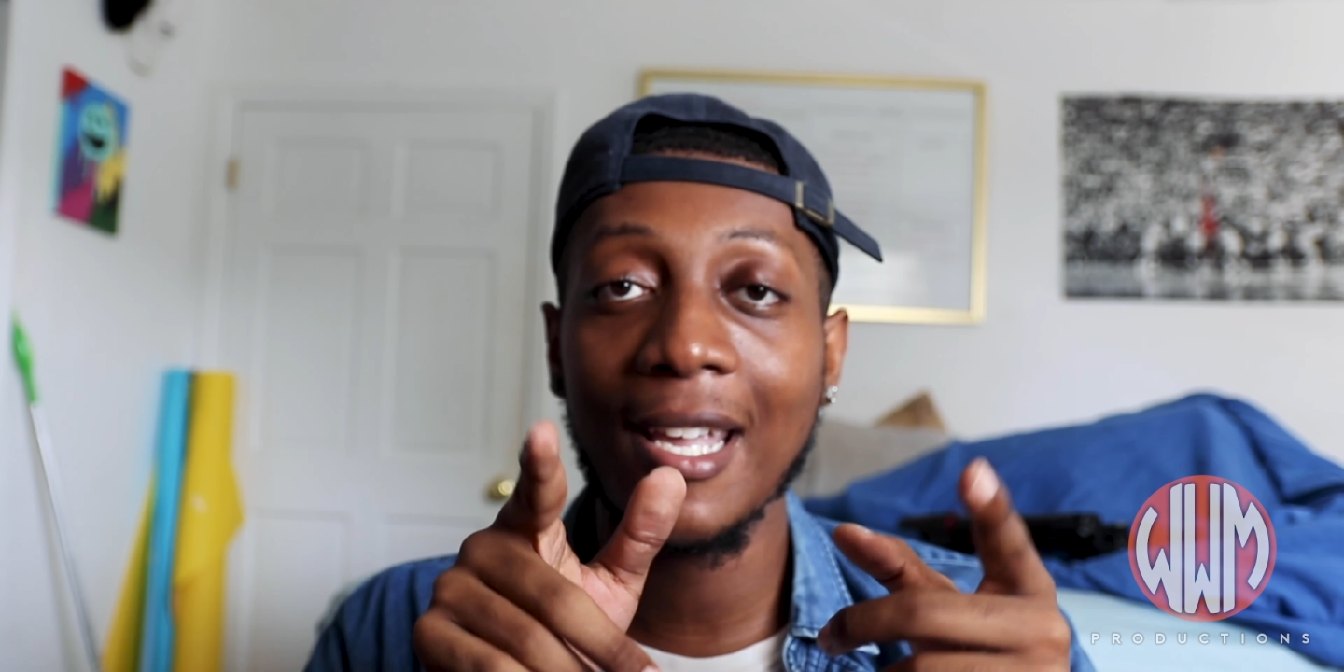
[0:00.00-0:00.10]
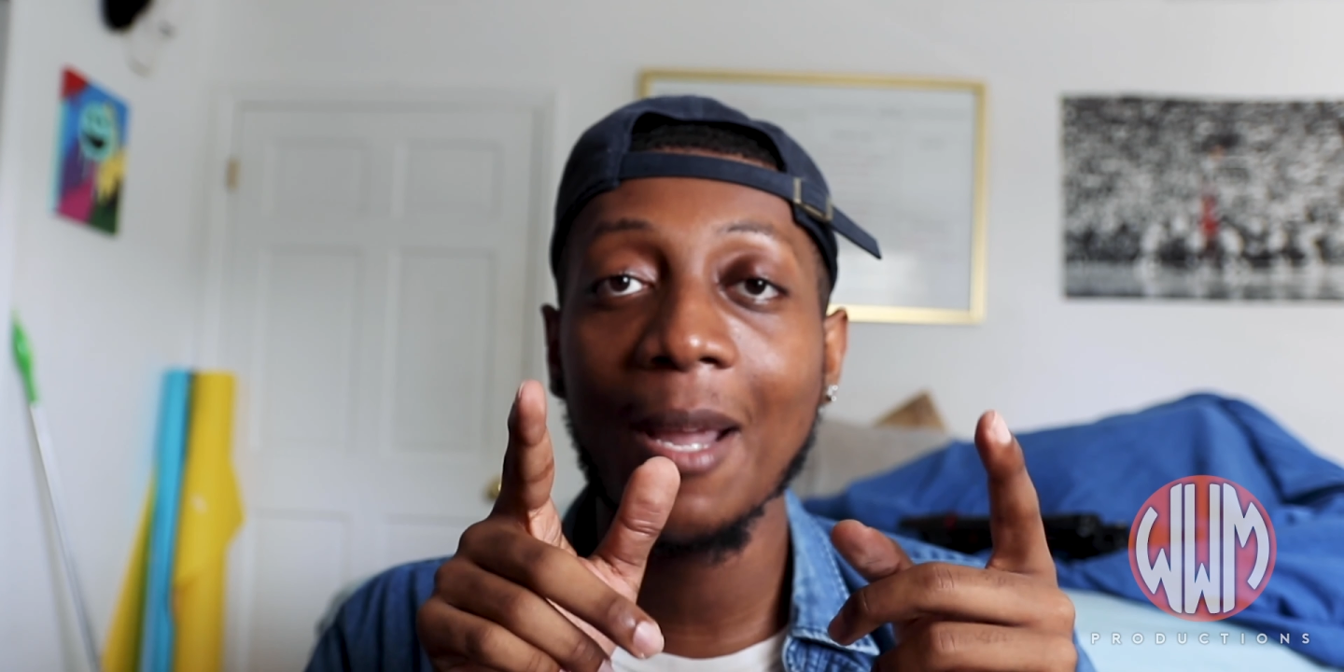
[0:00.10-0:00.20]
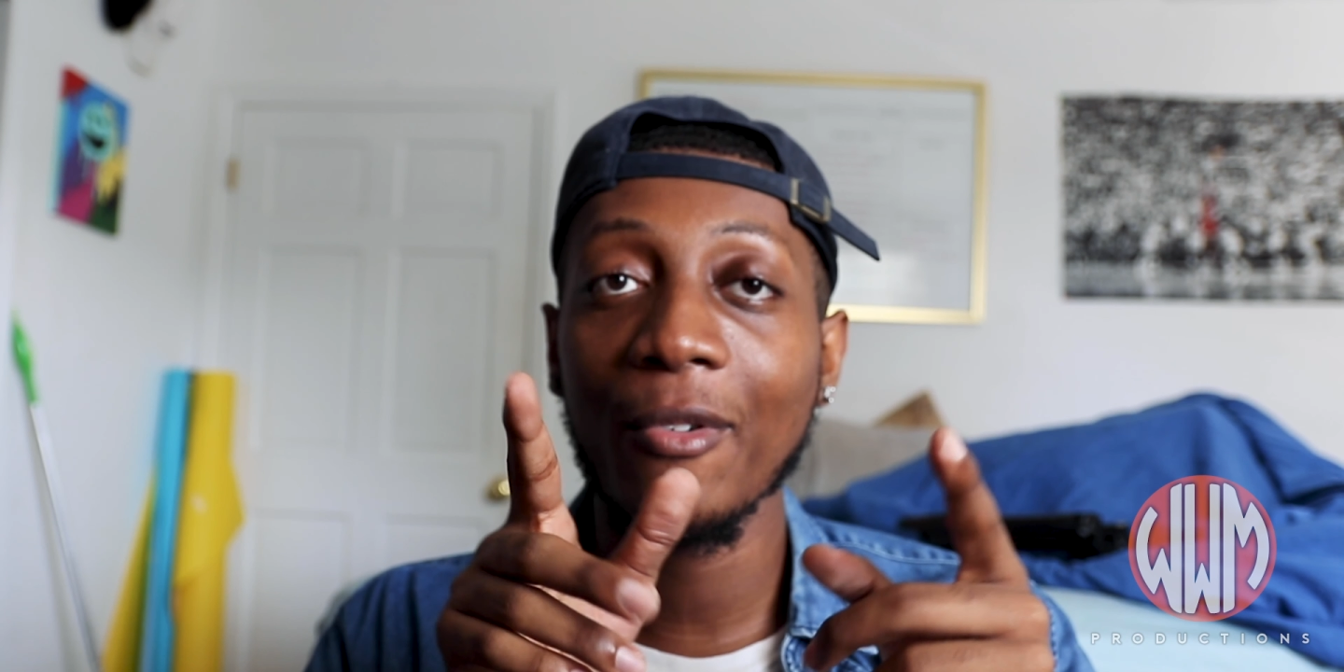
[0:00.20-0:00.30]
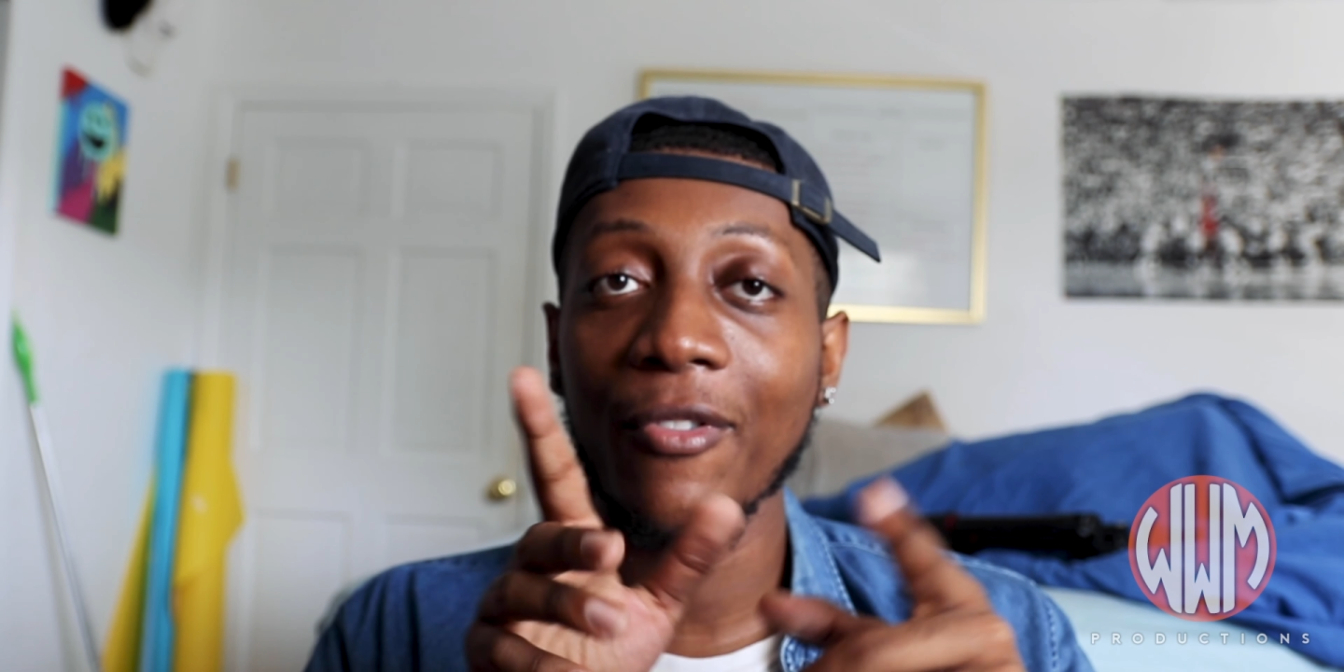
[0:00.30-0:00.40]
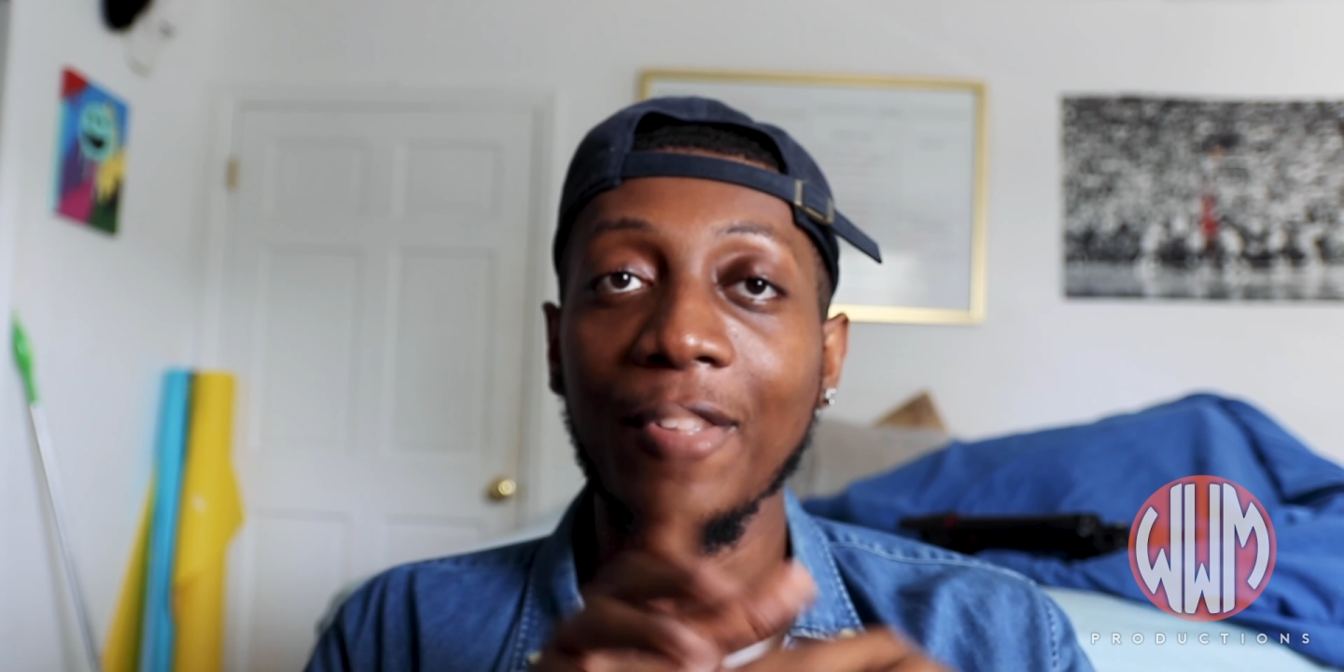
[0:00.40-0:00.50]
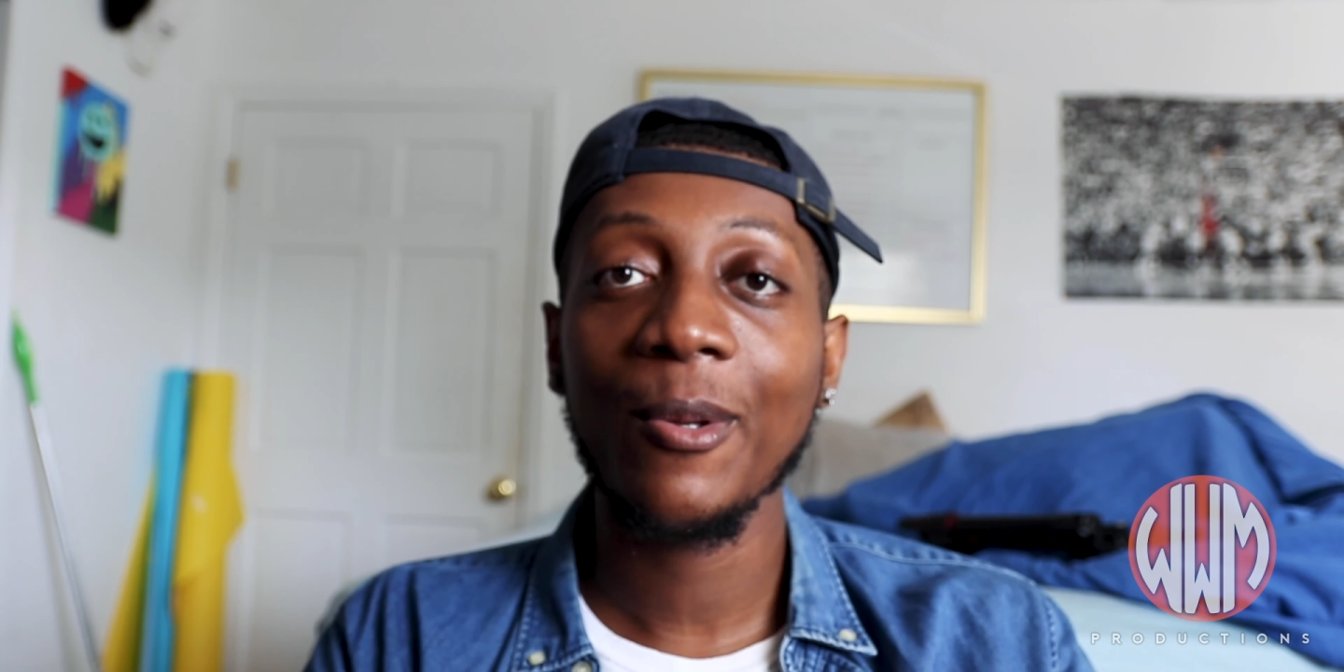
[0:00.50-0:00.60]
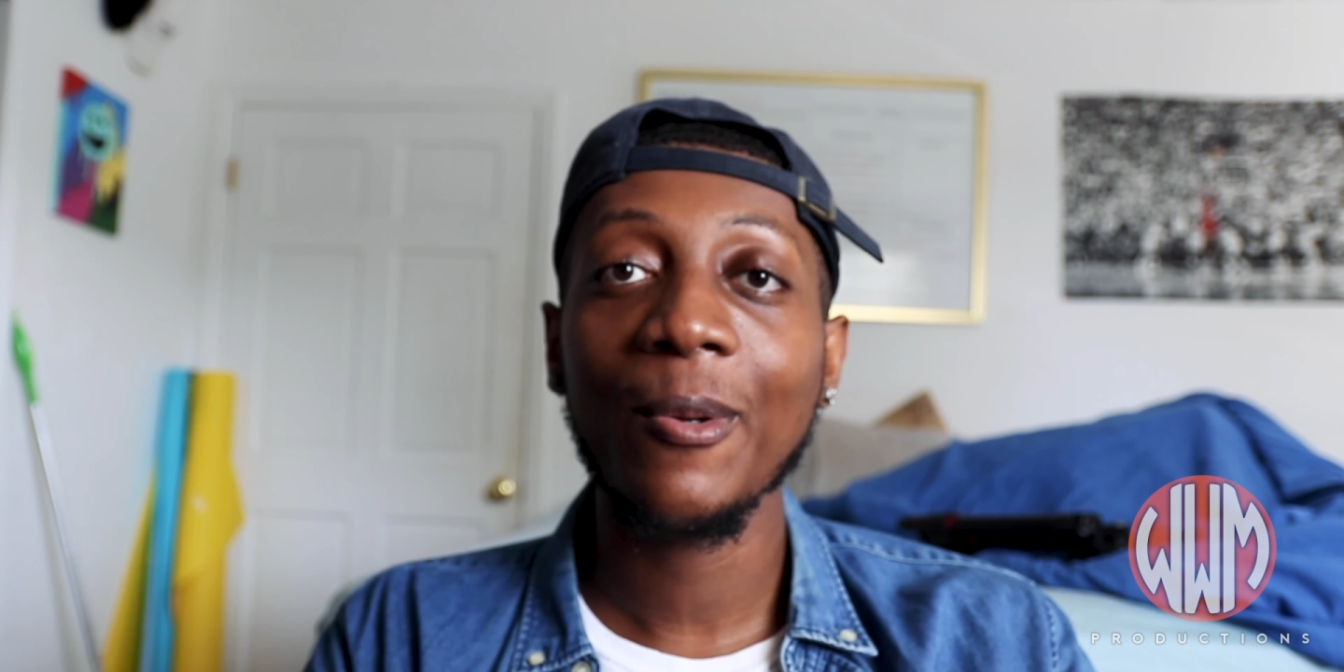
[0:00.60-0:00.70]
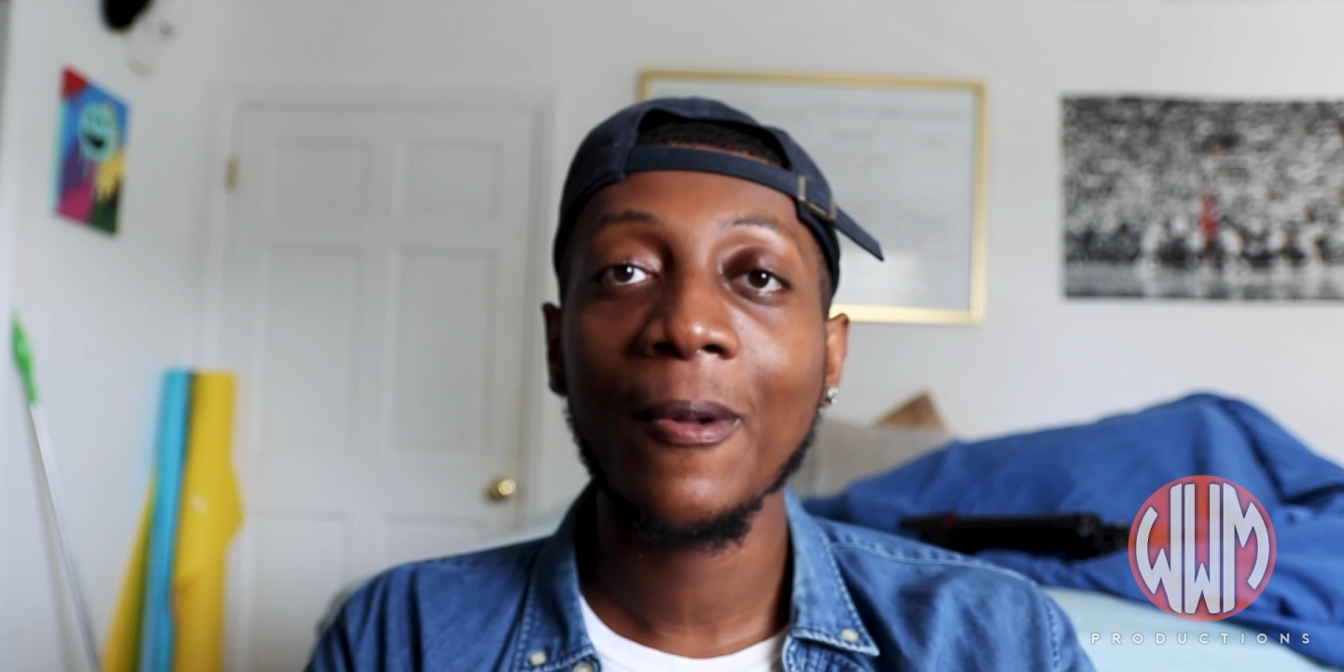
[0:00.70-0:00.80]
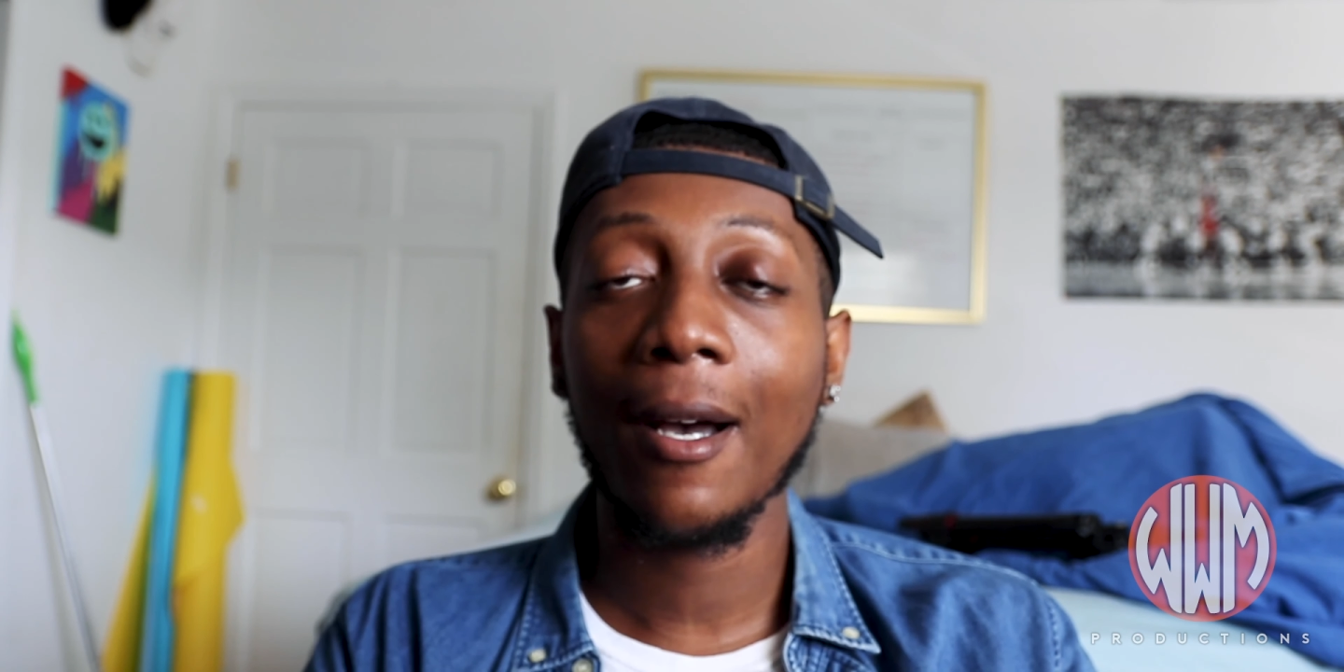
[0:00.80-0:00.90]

camera for you.